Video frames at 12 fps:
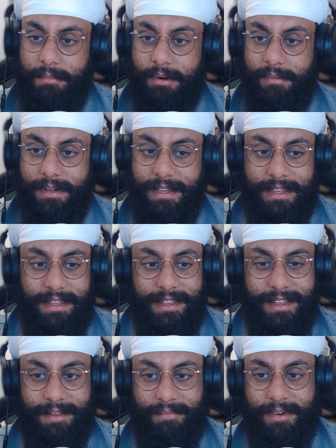probably.
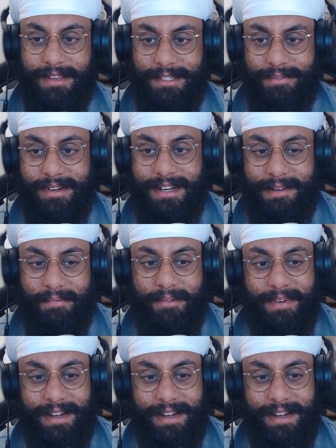I just wanted to put my